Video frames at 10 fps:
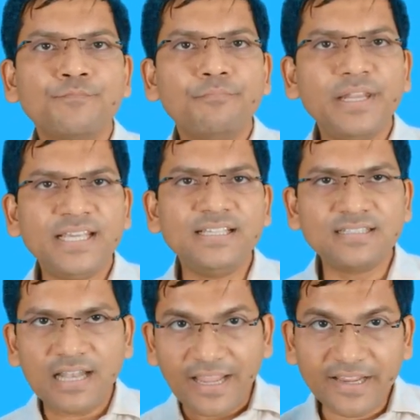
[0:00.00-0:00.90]

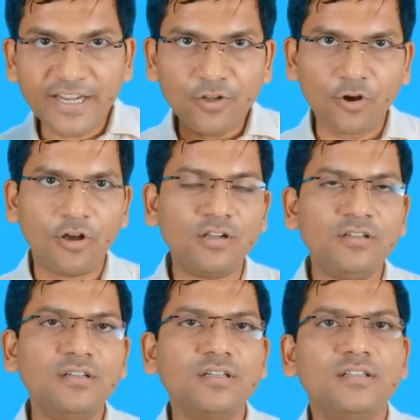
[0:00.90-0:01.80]
please like it
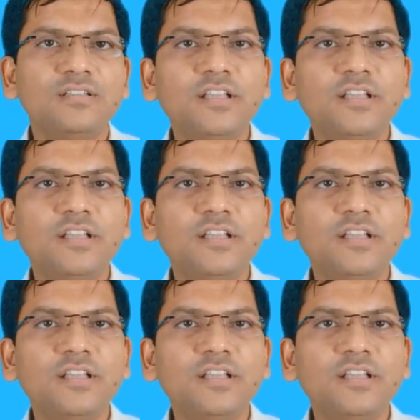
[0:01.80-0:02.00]
on the